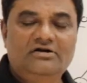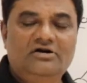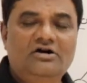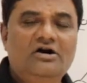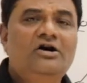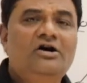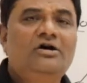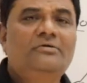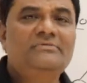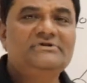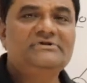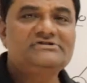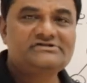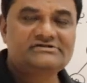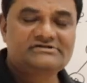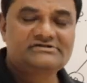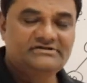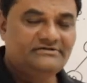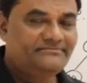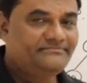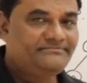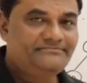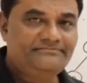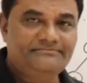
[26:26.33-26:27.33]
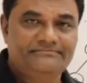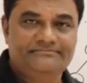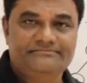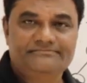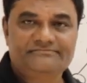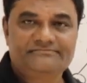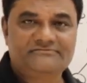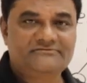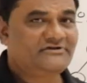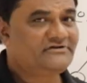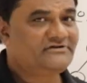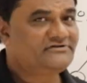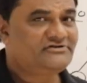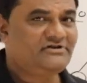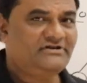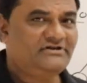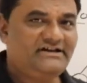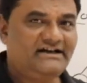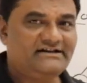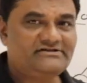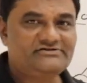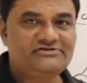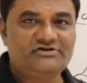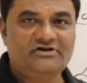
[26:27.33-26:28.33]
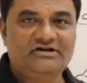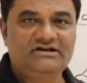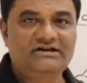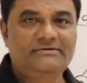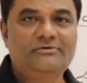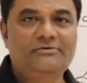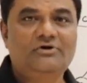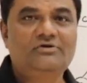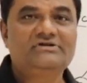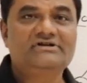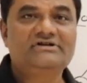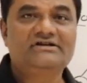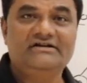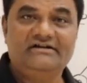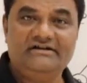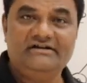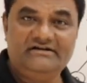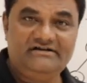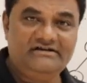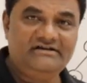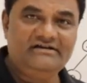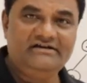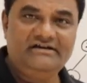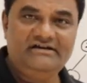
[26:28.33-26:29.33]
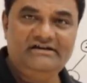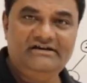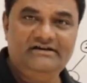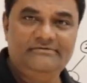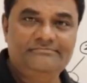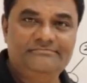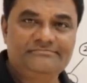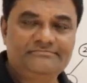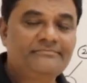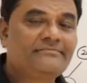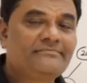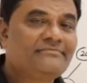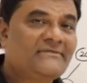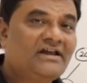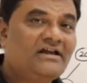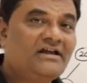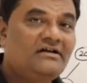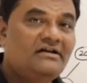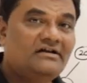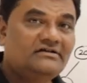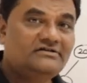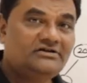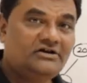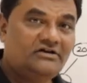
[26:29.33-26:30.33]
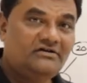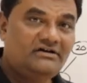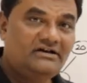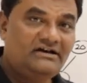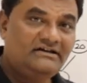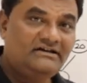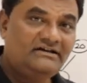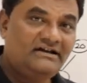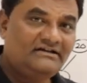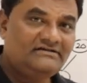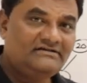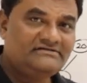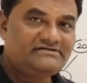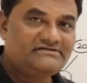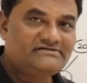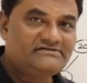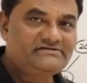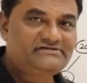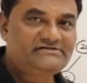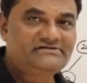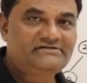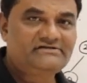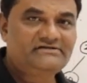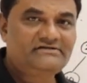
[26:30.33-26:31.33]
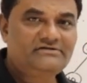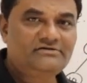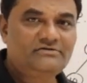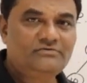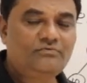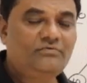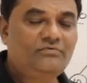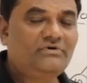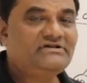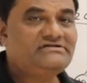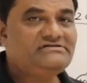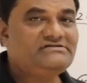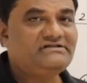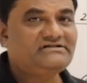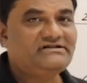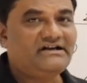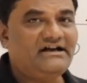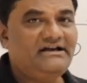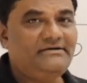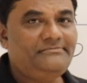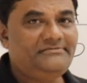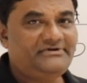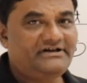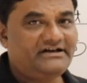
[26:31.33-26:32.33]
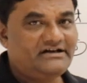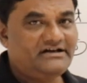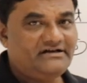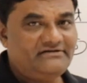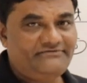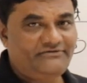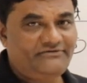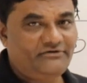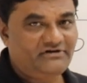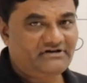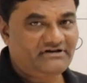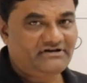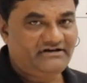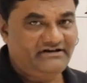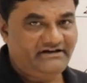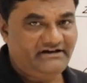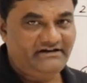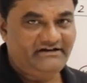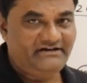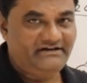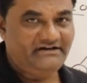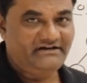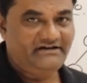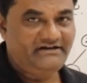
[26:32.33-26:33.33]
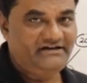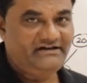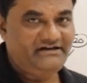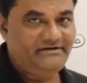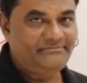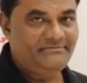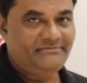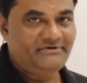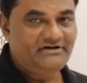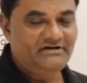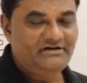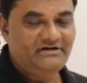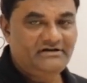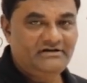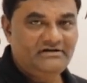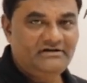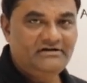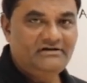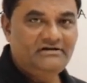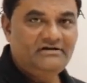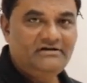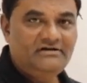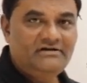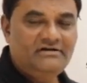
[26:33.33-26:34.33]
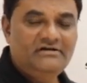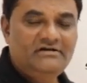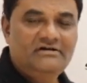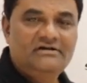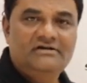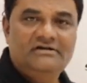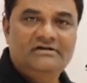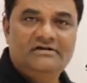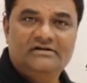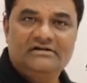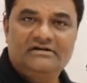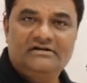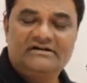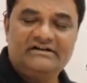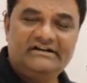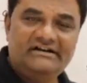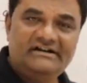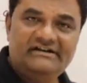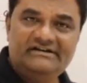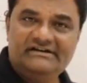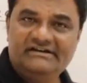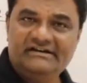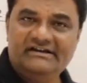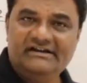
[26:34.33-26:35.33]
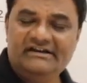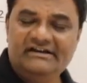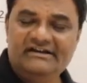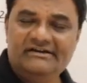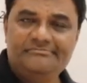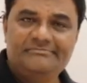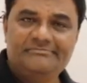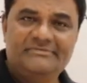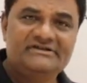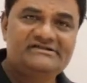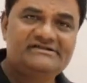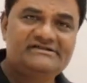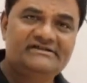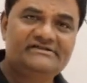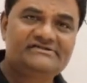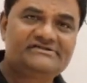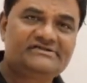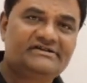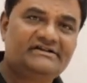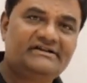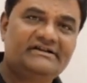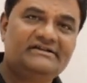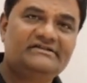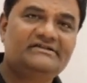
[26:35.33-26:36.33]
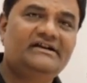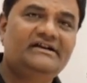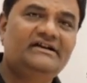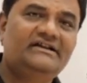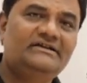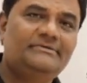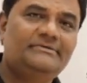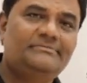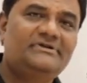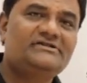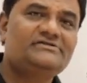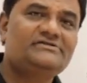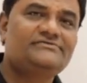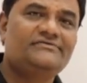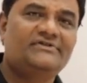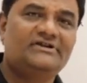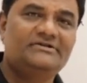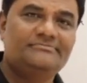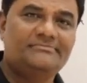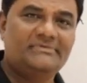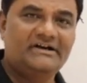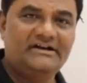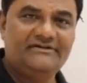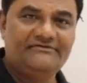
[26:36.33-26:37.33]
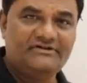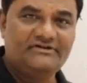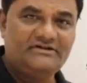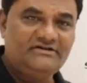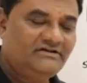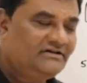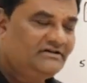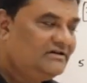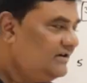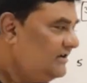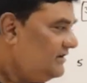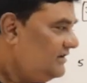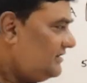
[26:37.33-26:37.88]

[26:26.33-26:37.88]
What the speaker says: How much it... So that's all about creating a heap. Now analysis. What is the time taken for creating a heap? Creating a heap means inserting the elements one by one.